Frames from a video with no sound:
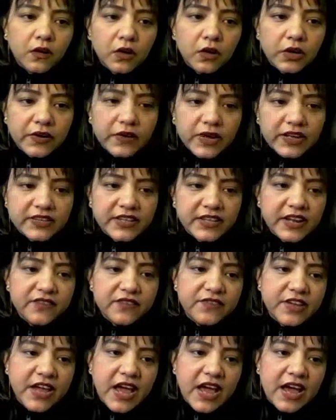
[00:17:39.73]
All right,
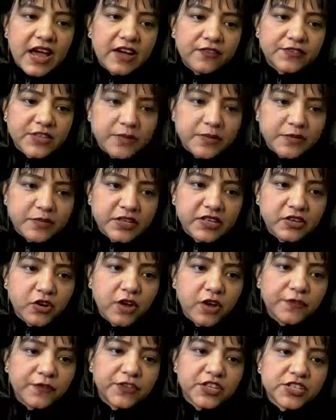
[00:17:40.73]
then we have something
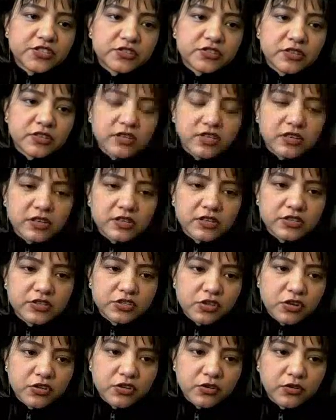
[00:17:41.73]
of this
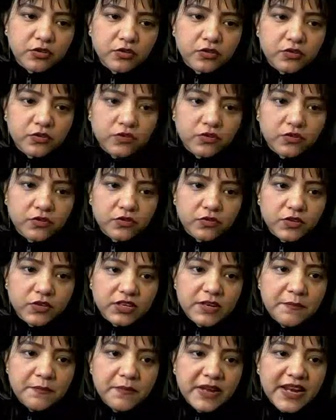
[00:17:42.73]
sort of
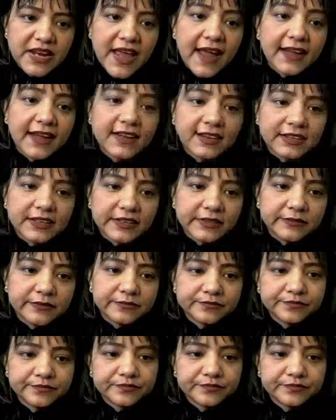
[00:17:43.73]
only melancholy.